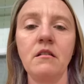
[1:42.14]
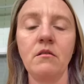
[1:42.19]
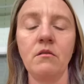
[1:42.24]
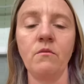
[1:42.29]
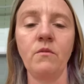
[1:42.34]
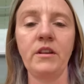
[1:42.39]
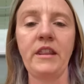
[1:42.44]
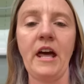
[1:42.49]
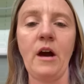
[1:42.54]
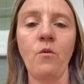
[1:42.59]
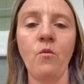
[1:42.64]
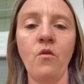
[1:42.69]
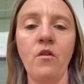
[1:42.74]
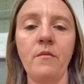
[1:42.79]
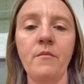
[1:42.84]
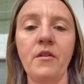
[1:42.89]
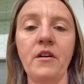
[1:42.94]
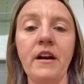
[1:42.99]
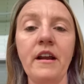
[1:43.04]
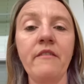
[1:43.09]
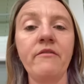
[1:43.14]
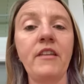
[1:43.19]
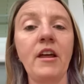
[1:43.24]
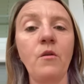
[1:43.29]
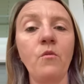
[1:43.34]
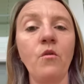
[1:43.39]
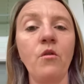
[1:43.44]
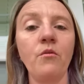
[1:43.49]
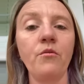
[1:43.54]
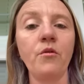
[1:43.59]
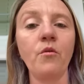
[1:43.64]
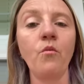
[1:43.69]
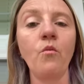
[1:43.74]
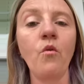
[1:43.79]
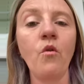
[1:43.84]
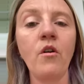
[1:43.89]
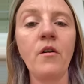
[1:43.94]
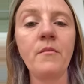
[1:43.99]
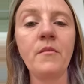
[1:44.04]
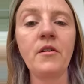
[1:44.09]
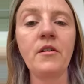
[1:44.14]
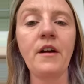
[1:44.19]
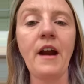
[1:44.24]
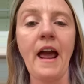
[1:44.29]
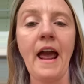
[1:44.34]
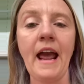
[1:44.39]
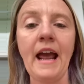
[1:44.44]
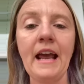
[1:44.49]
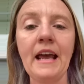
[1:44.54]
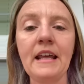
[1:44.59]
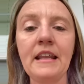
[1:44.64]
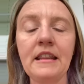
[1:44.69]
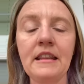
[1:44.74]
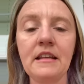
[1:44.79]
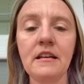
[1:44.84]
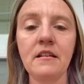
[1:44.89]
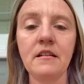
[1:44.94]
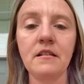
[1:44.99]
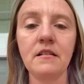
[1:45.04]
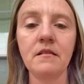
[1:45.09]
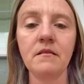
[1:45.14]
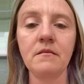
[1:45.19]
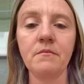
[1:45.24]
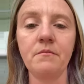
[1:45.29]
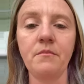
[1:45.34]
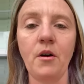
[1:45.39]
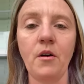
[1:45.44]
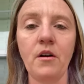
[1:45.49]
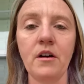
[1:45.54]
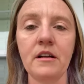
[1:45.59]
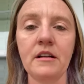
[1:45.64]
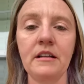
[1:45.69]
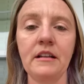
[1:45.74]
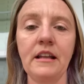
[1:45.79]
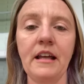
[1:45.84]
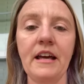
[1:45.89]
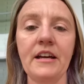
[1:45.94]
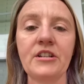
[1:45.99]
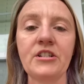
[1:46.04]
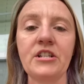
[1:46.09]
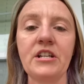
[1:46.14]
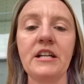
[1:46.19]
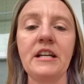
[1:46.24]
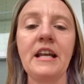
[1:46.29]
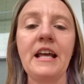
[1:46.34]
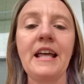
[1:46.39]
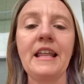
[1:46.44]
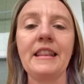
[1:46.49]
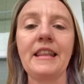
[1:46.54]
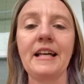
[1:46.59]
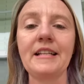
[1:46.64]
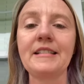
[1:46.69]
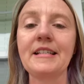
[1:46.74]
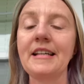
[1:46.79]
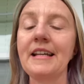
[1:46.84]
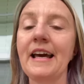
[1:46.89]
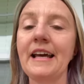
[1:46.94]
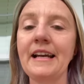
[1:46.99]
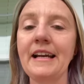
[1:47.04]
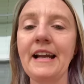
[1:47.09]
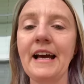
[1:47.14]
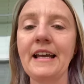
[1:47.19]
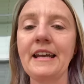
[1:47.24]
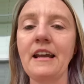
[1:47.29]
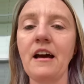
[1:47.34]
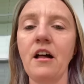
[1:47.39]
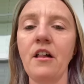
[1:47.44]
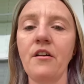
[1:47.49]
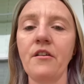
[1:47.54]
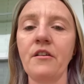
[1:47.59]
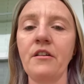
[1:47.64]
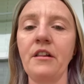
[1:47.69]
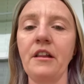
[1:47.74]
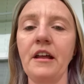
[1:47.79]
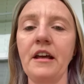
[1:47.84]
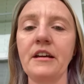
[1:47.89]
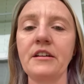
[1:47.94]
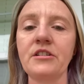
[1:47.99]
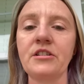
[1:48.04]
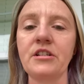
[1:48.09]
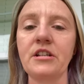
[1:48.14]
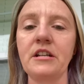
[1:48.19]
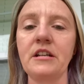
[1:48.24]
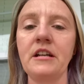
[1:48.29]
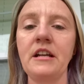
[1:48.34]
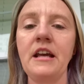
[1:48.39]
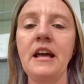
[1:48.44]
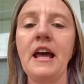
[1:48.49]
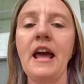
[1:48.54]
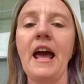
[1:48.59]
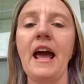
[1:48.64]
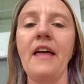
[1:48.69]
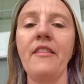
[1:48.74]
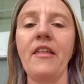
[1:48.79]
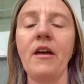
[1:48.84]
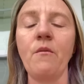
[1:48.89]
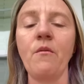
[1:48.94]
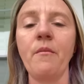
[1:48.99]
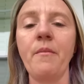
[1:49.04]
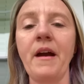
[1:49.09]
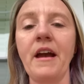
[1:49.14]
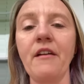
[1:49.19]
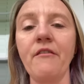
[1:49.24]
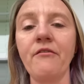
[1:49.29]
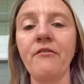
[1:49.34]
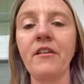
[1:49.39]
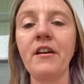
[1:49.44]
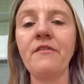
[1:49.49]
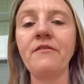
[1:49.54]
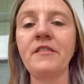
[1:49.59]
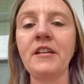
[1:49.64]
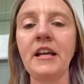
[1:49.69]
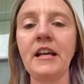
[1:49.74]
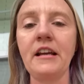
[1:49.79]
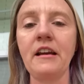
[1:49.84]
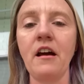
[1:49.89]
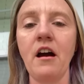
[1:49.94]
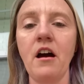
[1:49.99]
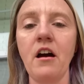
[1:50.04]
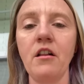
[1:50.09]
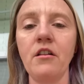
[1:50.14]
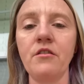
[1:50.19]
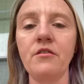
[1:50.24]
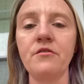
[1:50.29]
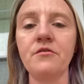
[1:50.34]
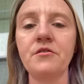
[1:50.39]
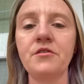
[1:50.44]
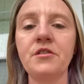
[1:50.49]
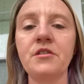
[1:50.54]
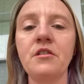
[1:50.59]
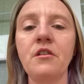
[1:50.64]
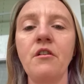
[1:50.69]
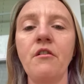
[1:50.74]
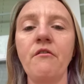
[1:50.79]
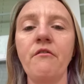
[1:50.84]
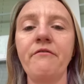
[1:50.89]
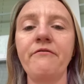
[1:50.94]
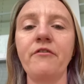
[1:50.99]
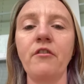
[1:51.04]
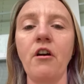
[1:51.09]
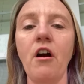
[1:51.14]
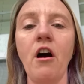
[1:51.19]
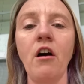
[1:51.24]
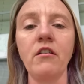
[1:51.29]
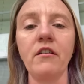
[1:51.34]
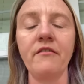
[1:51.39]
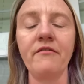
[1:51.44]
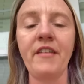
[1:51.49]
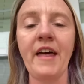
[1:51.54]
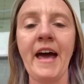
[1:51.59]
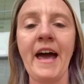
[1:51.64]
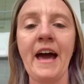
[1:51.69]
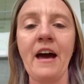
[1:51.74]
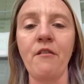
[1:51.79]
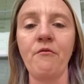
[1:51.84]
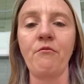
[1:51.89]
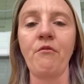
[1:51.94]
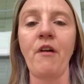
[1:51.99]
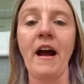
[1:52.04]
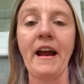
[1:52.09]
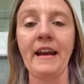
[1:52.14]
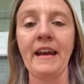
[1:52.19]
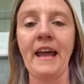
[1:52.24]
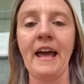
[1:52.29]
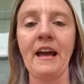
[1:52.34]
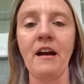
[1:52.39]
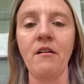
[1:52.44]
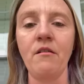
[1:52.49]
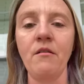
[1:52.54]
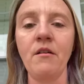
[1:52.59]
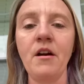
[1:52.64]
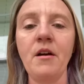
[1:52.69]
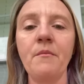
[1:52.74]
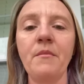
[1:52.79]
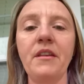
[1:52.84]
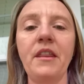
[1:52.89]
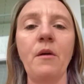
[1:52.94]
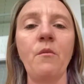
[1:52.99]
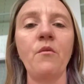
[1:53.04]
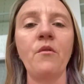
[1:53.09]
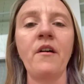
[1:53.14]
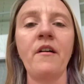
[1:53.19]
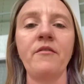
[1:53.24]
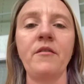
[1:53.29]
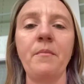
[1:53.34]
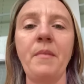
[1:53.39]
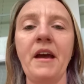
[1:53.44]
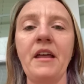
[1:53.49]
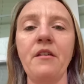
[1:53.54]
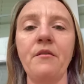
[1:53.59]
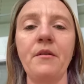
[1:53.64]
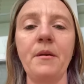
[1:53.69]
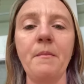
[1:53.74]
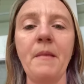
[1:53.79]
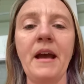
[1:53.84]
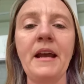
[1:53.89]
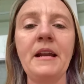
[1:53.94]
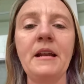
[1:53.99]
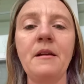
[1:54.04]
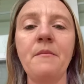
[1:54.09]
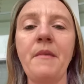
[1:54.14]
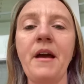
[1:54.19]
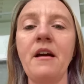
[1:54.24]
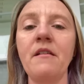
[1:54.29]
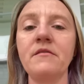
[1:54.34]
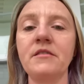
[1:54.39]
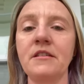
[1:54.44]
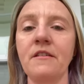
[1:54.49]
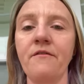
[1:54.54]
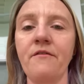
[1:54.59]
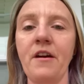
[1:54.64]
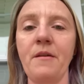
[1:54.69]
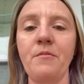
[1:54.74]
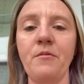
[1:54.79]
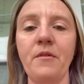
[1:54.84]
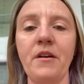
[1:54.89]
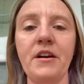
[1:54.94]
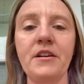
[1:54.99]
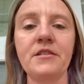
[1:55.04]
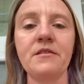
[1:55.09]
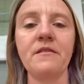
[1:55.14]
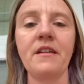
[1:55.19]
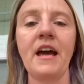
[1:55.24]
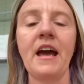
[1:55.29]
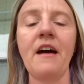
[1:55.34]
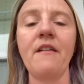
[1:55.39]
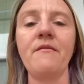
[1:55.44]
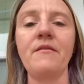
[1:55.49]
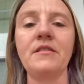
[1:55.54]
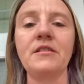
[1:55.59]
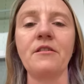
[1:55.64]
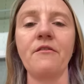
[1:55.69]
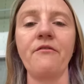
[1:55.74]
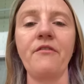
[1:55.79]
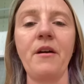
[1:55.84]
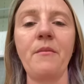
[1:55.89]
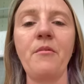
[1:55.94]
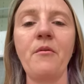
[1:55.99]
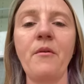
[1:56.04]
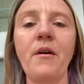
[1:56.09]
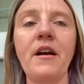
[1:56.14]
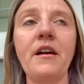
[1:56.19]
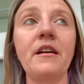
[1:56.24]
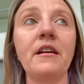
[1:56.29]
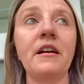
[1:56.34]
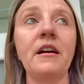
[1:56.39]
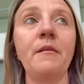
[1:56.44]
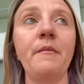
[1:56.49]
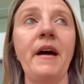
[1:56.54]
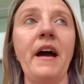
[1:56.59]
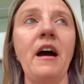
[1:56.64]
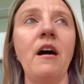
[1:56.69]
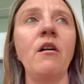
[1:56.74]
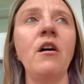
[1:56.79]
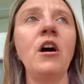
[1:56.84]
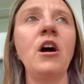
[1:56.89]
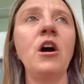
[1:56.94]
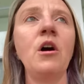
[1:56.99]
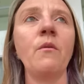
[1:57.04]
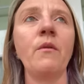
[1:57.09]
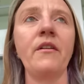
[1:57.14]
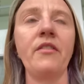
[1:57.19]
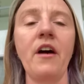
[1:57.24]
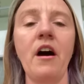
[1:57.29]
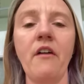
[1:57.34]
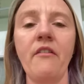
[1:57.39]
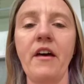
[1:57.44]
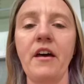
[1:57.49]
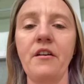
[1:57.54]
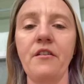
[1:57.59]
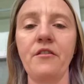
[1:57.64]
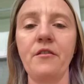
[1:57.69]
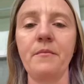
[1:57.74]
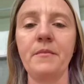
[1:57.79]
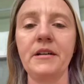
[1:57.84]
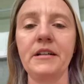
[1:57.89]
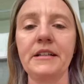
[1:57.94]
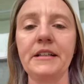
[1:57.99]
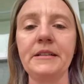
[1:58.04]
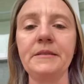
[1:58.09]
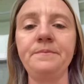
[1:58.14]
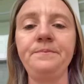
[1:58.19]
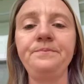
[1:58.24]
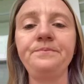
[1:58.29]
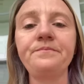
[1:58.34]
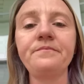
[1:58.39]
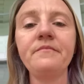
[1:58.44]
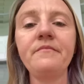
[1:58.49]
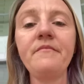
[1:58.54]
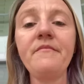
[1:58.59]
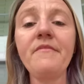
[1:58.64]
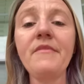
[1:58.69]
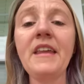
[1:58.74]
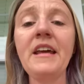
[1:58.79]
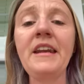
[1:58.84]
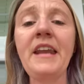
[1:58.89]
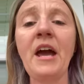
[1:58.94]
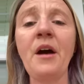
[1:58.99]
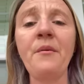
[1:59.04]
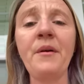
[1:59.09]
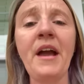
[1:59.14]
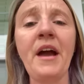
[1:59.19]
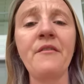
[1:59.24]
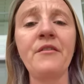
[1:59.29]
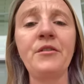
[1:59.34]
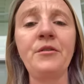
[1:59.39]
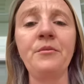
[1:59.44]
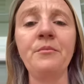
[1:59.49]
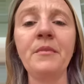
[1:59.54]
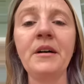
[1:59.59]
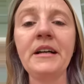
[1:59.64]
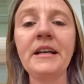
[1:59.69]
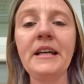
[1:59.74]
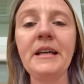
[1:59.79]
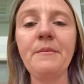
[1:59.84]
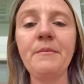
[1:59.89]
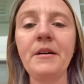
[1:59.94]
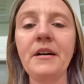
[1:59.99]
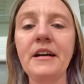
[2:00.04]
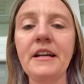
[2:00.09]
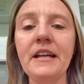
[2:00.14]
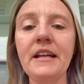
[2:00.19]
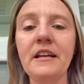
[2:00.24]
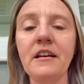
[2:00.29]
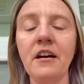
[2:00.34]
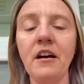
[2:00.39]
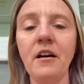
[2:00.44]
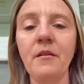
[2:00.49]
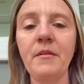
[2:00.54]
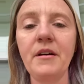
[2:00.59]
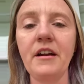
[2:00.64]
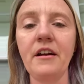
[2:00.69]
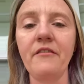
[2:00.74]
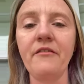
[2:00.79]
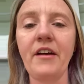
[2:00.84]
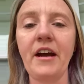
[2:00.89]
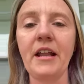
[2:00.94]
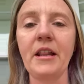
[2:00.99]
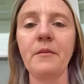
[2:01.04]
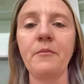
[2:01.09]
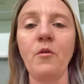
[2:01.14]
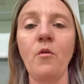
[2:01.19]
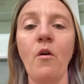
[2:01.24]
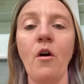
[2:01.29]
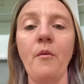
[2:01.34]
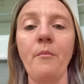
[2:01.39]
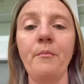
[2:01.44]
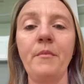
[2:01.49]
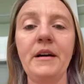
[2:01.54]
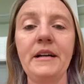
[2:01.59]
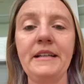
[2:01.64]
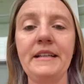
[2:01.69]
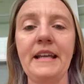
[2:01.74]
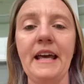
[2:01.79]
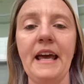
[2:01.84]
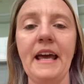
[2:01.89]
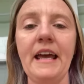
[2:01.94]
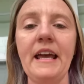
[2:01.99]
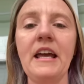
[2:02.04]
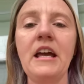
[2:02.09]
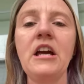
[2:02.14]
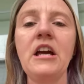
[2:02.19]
with that warmer. If they want the warmer and the bar collection, that's a $99 collection, and they will pay $15 for all of that right now. But they won't have to pay the remaining amount until February, so they have until February to come out with all that other money. Now we have a new Monkey Buddy coming available on Monday.